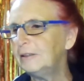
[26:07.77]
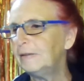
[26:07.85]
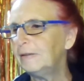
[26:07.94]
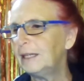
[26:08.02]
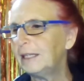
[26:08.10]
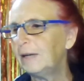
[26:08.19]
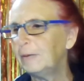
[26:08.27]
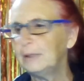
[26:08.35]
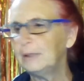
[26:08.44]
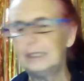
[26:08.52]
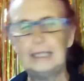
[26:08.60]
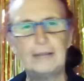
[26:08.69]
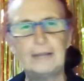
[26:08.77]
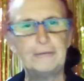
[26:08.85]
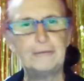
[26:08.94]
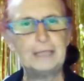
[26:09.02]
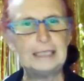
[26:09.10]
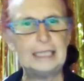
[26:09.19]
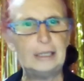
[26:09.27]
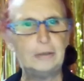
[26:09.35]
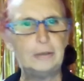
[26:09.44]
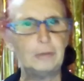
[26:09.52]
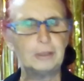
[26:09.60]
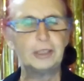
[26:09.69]
I go on another video,
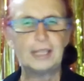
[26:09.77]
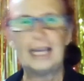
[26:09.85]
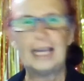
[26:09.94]
watch that,